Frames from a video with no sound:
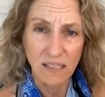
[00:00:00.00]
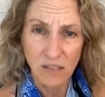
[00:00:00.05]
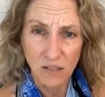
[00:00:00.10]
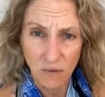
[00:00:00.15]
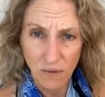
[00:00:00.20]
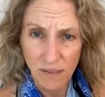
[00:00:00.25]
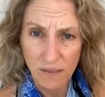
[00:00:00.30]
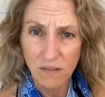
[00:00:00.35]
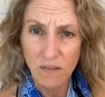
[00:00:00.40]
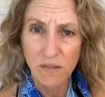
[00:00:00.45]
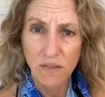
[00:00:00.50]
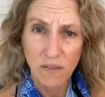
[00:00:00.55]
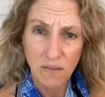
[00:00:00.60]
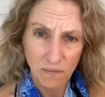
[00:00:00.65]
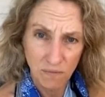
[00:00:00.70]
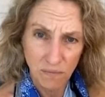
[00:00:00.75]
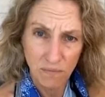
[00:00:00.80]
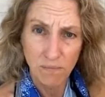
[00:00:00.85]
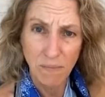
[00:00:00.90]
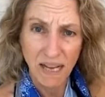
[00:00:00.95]
going
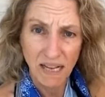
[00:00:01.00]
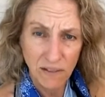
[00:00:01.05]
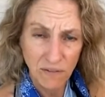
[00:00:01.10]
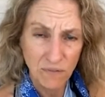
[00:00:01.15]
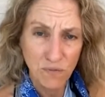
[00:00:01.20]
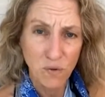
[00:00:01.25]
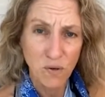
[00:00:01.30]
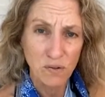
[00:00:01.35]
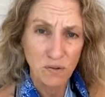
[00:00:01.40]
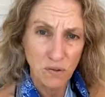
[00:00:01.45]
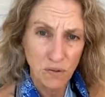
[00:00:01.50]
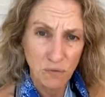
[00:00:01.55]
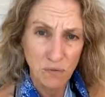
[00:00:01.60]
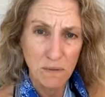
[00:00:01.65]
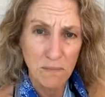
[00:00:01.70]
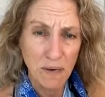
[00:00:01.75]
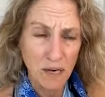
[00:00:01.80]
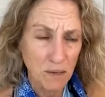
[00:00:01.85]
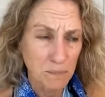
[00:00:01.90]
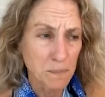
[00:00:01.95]
back and forth the 3
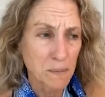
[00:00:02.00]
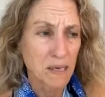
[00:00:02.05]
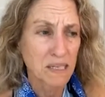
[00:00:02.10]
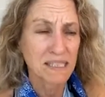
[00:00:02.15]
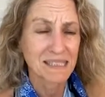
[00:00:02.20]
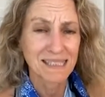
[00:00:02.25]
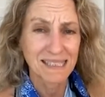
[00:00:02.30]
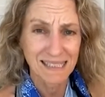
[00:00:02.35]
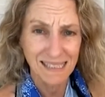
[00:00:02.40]
mark buckets